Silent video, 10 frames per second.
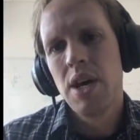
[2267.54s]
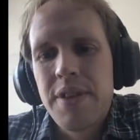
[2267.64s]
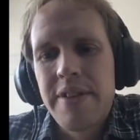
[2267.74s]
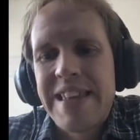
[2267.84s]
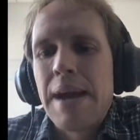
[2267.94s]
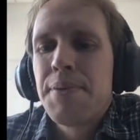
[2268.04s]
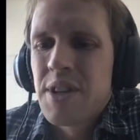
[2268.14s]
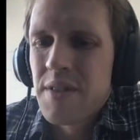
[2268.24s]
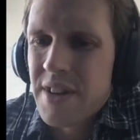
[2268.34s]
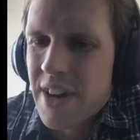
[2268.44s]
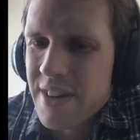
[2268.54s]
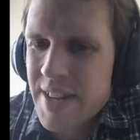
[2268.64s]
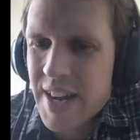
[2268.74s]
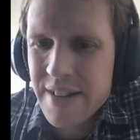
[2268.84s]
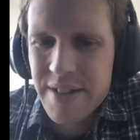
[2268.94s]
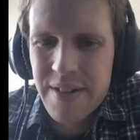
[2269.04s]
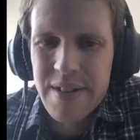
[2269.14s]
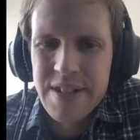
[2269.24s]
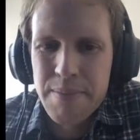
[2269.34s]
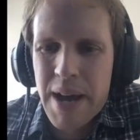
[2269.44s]
The temperature of the dark sector
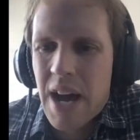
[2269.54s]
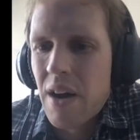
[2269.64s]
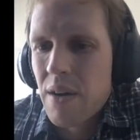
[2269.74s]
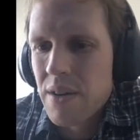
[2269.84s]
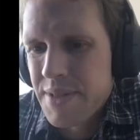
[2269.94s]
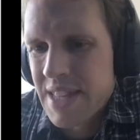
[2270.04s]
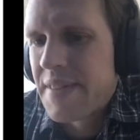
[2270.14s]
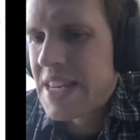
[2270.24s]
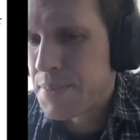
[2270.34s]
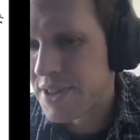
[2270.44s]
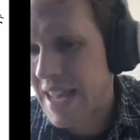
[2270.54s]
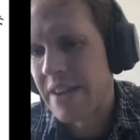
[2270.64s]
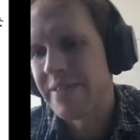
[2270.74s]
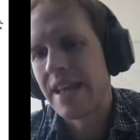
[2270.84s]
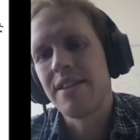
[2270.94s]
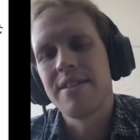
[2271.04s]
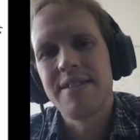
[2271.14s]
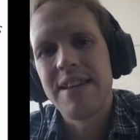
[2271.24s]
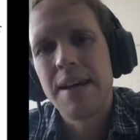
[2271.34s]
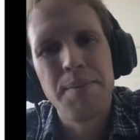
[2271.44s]
is about 70% of that of the
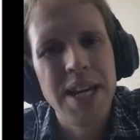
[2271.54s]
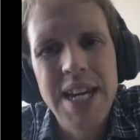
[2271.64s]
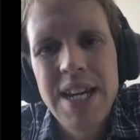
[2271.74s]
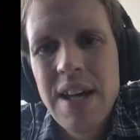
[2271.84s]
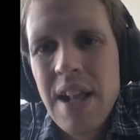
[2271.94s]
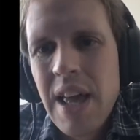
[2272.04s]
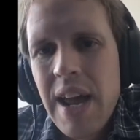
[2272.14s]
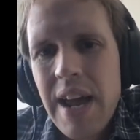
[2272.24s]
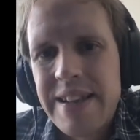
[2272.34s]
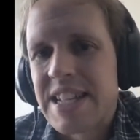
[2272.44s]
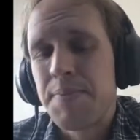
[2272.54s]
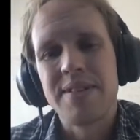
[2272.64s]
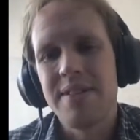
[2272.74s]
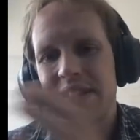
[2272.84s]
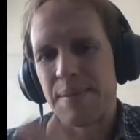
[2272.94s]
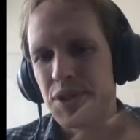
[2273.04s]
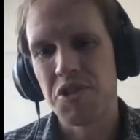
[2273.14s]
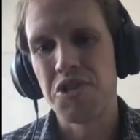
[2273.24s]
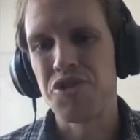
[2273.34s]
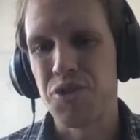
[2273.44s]
CMB, and that's basically the temperature of
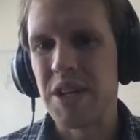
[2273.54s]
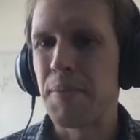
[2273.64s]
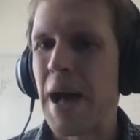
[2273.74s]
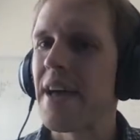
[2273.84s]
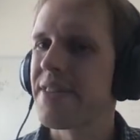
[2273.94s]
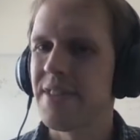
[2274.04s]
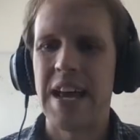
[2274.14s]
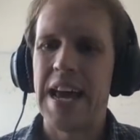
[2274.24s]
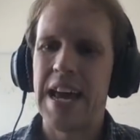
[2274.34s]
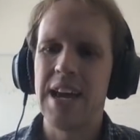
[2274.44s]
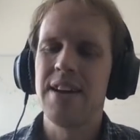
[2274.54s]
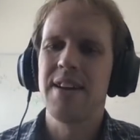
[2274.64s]
the neutrino bath today.